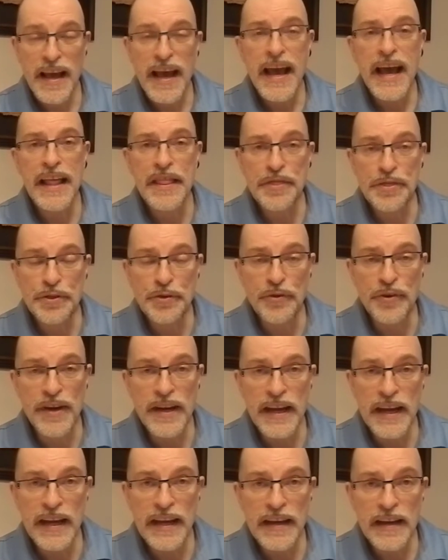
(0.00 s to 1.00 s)
And
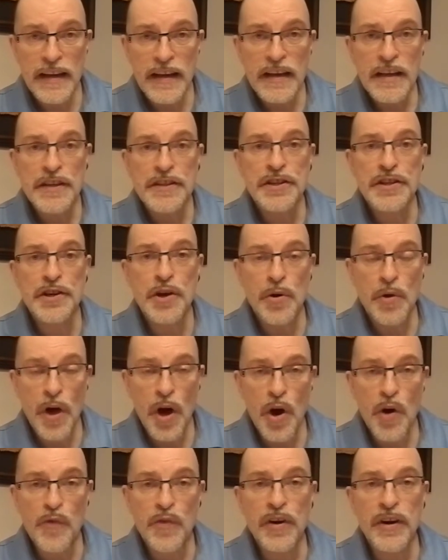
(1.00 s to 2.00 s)
3, to go
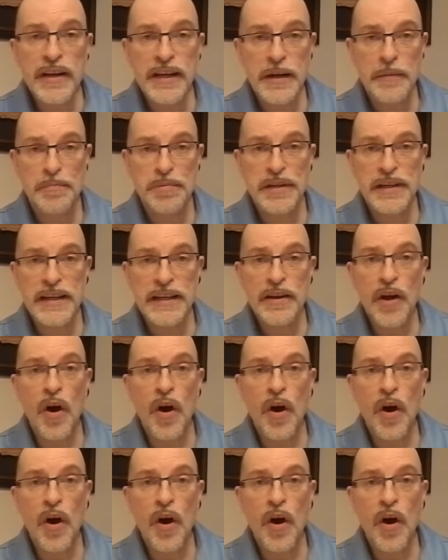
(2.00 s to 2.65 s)
over and complete